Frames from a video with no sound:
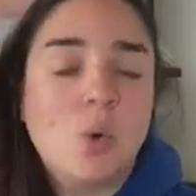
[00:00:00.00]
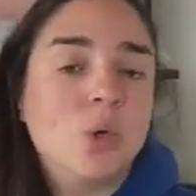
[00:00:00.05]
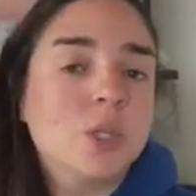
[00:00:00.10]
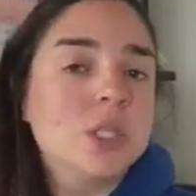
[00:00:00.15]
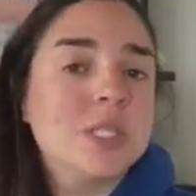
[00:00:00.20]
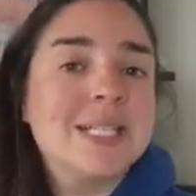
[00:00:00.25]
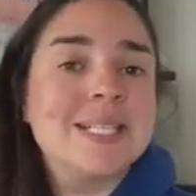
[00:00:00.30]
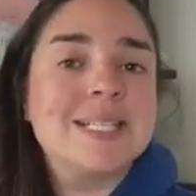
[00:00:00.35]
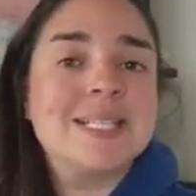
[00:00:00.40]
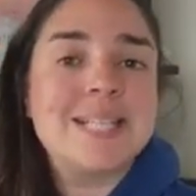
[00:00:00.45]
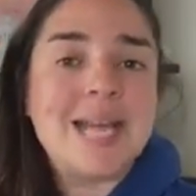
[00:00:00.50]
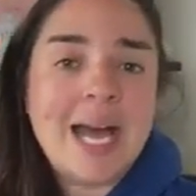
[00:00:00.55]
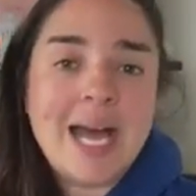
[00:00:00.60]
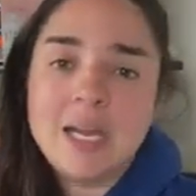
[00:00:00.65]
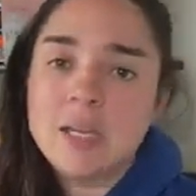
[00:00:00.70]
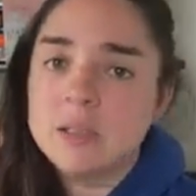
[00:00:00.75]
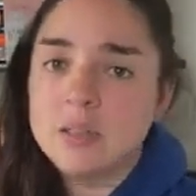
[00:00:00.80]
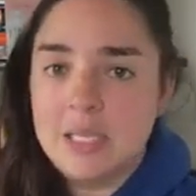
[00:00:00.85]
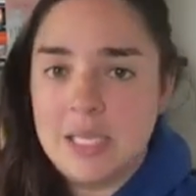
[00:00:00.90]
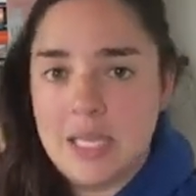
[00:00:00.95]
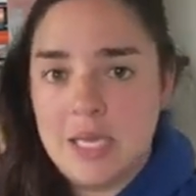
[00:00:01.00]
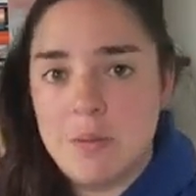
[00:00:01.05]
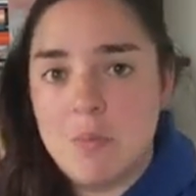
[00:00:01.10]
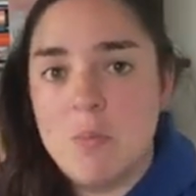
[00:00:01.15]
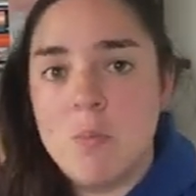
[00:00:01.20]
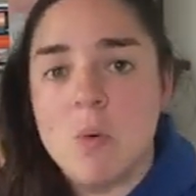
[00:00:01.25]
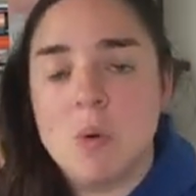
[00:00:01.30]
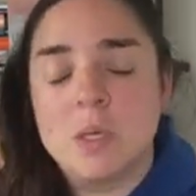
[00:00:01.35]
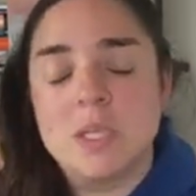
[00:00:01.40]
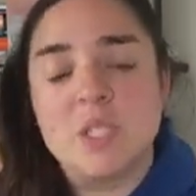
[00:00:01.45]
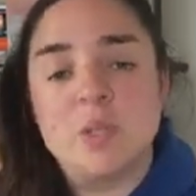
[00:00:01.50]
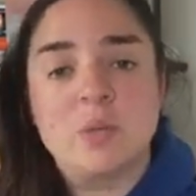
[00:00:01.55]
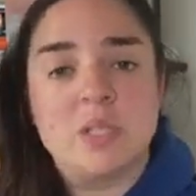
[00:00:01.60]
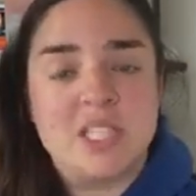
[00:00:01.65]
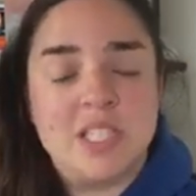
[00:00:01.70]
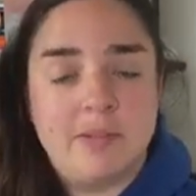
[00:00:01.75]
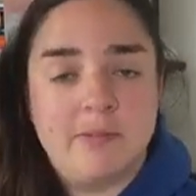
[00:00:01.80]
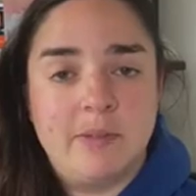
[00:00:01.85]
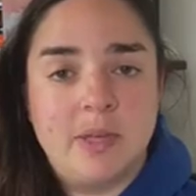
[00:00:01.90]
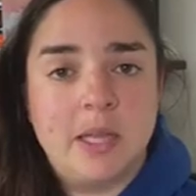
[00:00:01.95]
or to dial in more
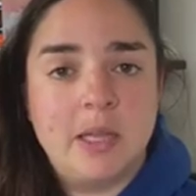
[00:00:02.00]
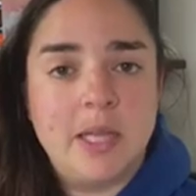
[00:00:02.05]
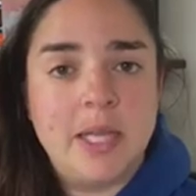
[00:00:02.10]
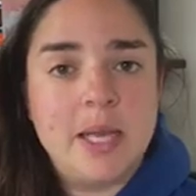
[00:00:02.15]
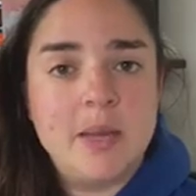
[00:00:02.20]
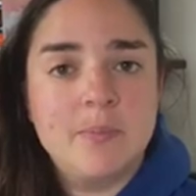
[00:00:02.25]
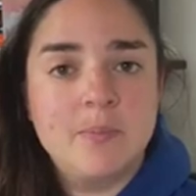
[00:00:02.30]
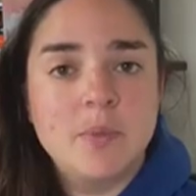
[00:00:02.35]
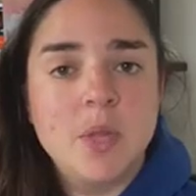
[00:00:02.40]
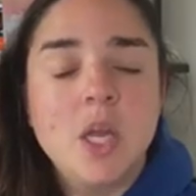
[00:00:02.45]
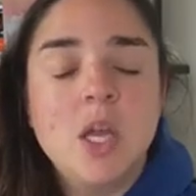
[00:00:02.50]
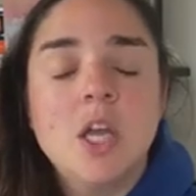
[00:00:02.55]
specifically.